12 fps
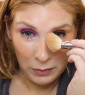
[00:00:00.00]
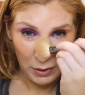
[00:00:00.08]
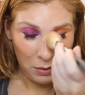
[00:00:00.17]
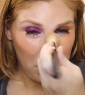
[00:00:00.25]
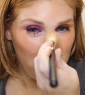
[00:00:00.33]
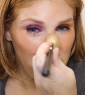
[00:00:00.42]

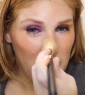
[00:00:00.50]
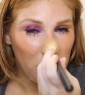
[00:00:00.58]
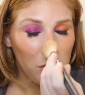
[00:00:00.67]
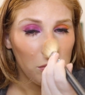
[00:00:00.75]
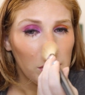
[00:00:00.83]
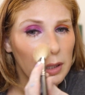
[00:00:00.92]
So I've
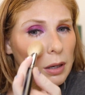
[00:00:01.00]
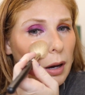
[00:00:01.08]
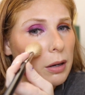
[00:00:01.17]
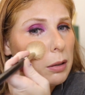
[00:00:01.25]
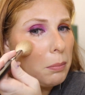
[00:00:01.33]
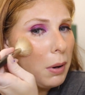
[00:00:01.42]
never really
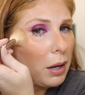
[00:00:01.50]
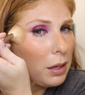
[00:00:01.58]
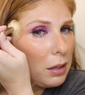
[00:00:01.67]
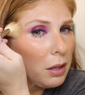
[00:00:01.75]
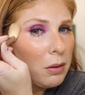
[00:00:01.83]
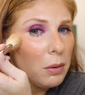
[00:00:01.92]
gone and bought
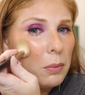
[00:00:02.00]
another